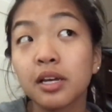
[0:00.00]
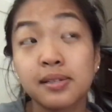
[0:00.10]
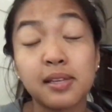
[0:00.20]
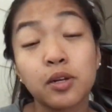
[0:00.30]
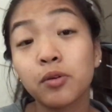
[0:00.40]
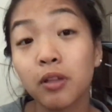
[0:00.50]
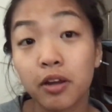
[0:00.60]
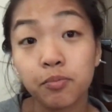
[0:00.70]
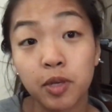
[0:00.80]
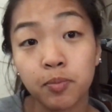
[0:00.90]
because I know a
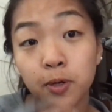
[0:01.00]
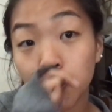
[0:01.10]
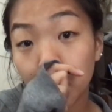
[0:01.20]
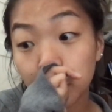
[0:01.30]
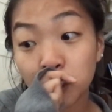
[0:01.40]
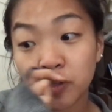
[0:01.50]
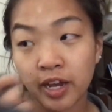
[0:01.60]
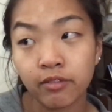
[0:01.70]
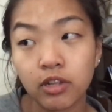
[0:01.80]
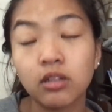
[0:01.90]
lot of people don't
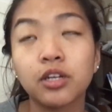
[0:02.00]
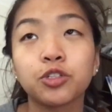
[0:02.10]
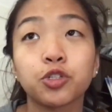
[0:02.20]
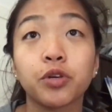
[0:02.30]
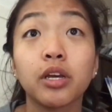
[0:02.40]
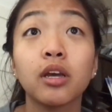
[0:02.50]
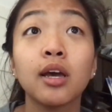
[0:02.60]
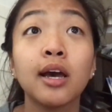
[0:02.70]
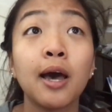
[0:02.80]
have that luxury.